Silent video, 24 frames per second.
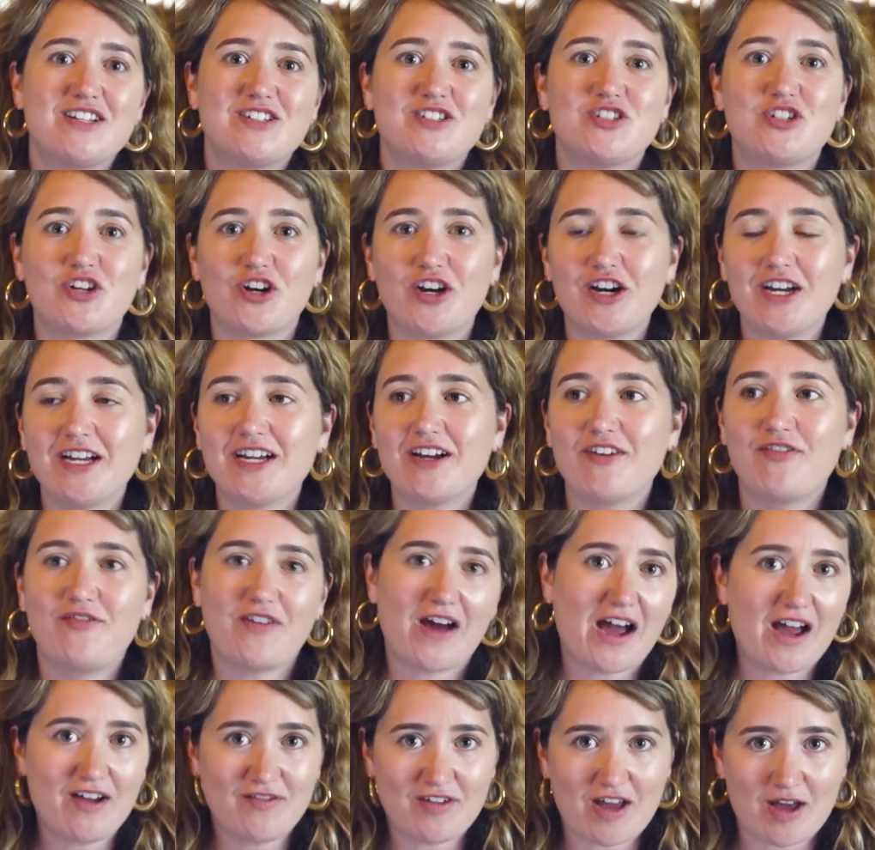During a
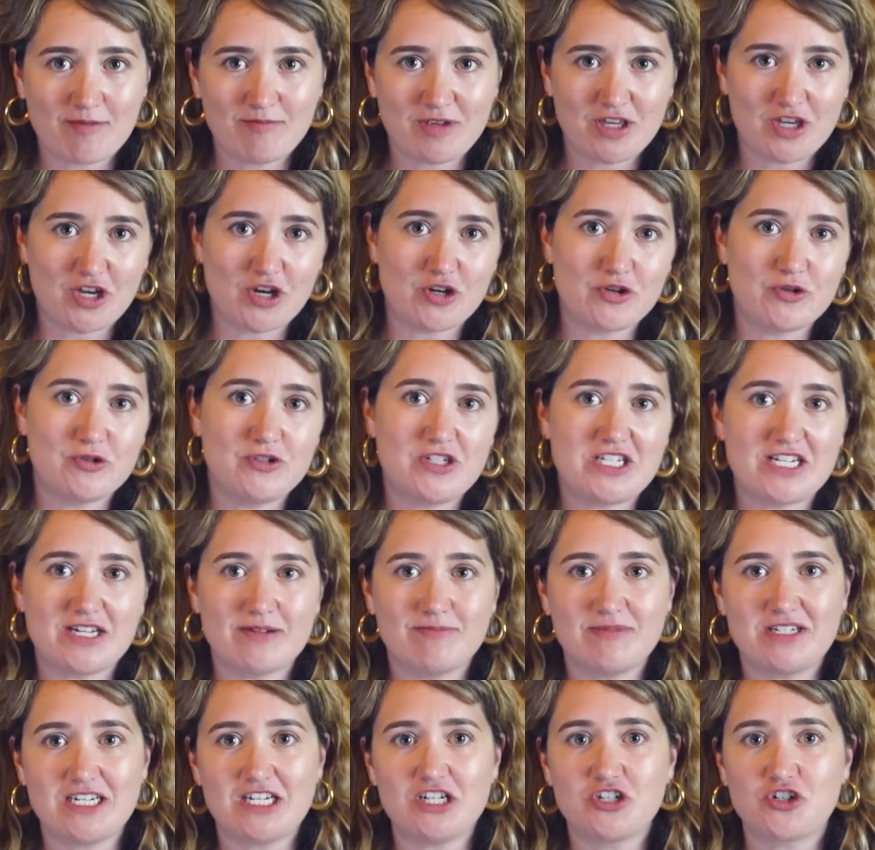5-MeO
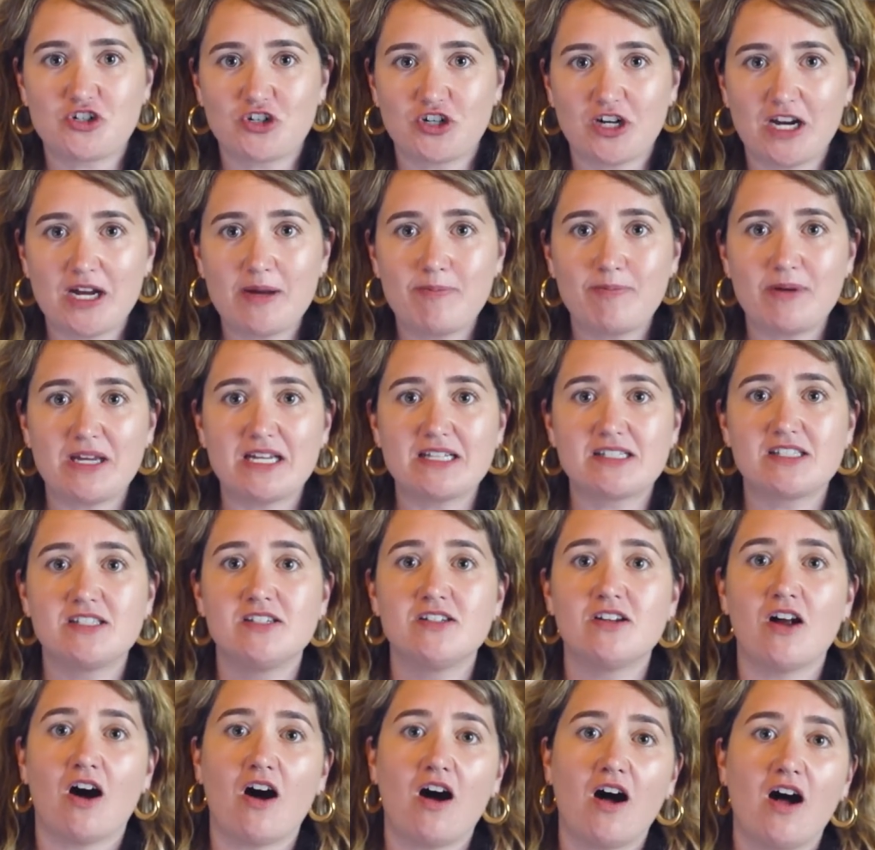DMT trip, it's
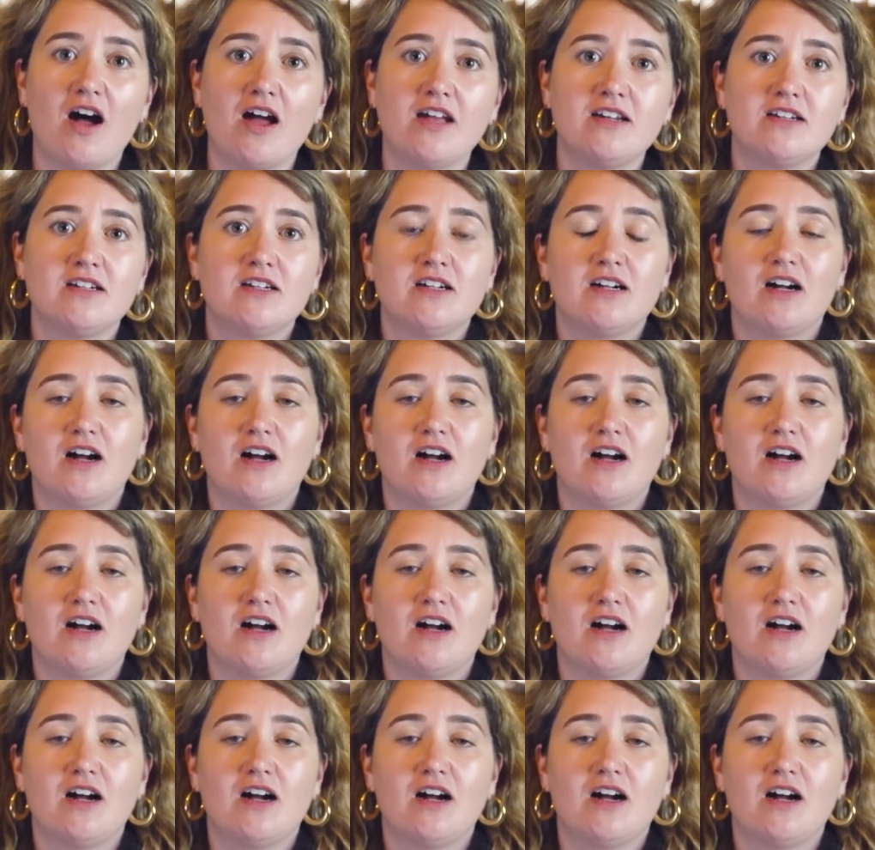not